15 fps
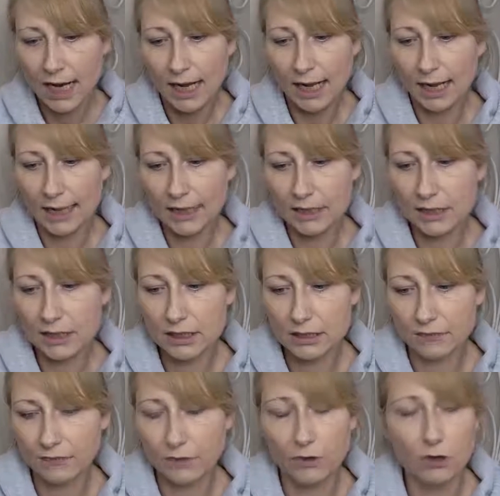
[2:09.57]
And
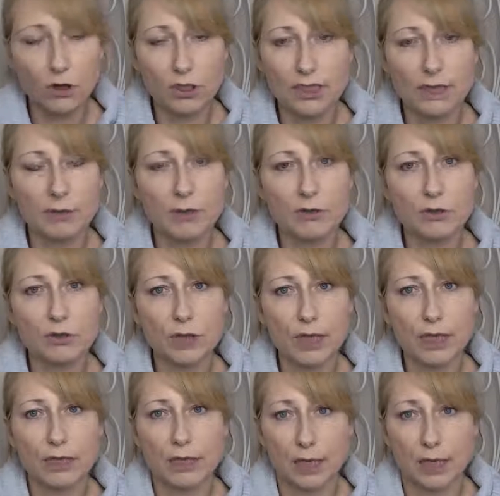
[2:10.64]
for a long time, that was okay.